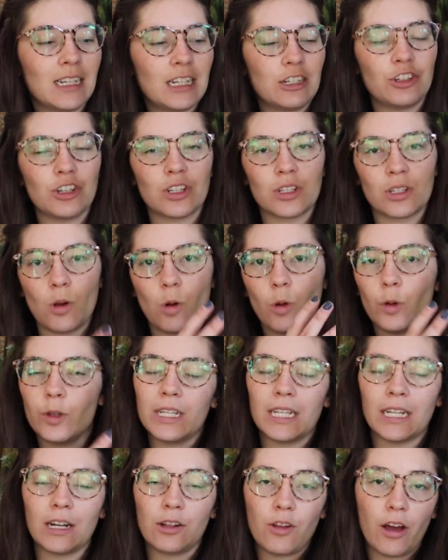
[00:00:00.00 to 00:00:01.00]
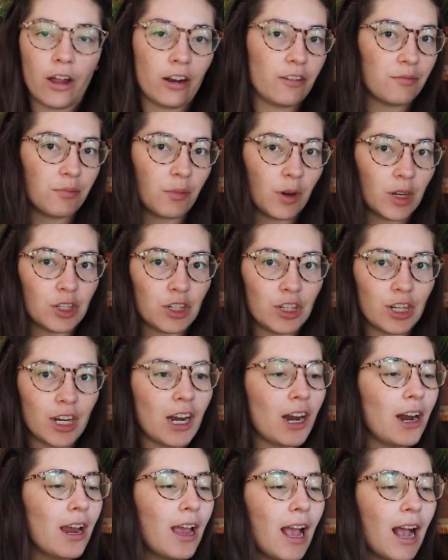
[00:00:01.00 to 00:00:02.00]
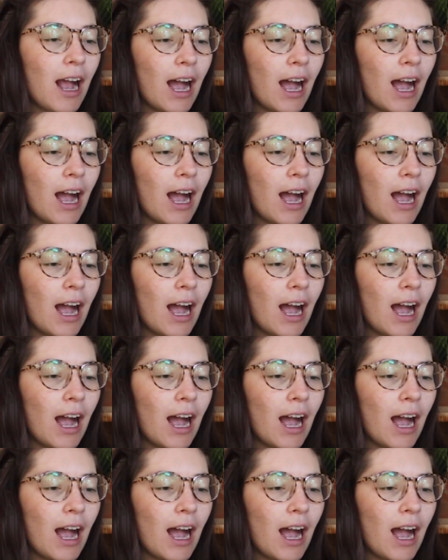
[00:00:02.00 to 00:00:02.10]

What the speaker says: it just holds in a lot of moisture.